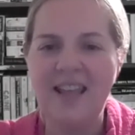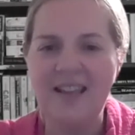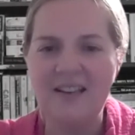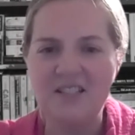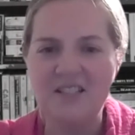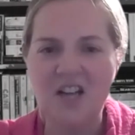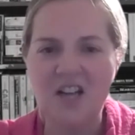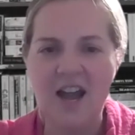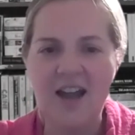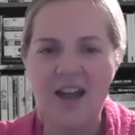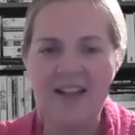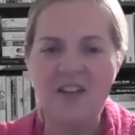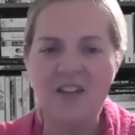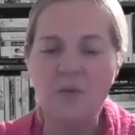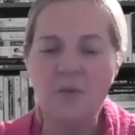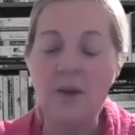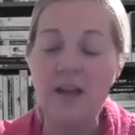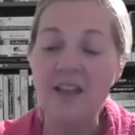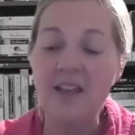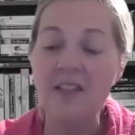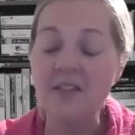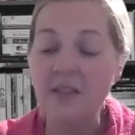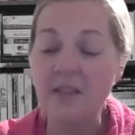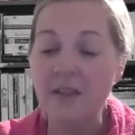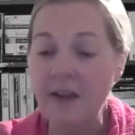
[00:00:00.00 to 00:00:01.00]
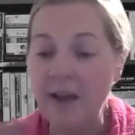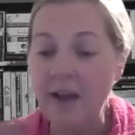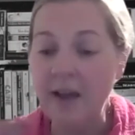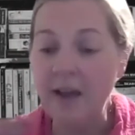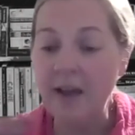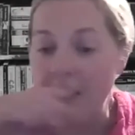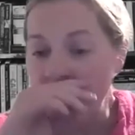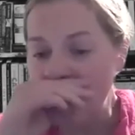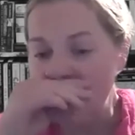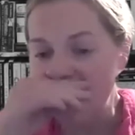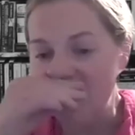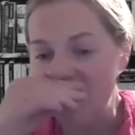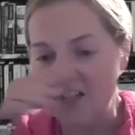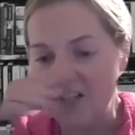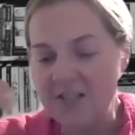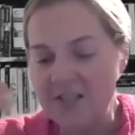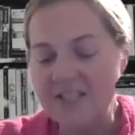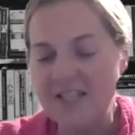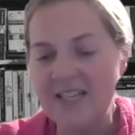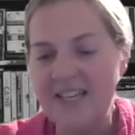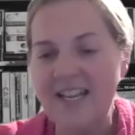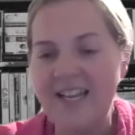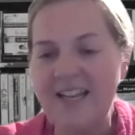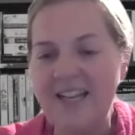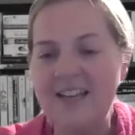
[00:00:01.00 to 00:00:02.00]
in talking with a
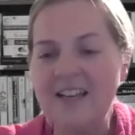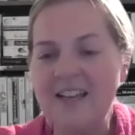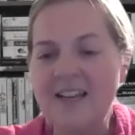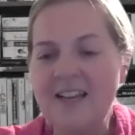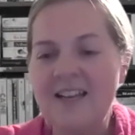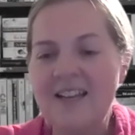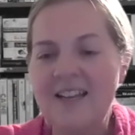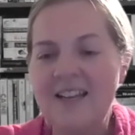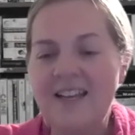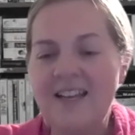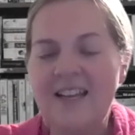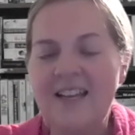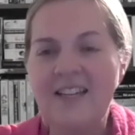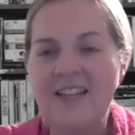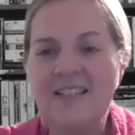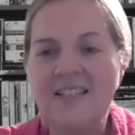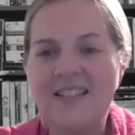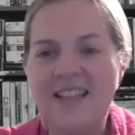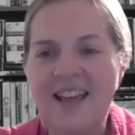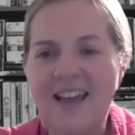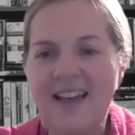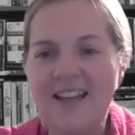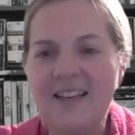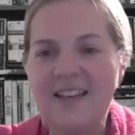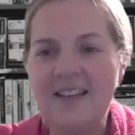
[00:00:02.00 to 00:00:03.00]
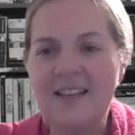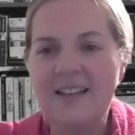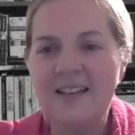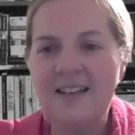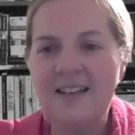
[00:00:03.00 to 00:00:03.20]
university, he said,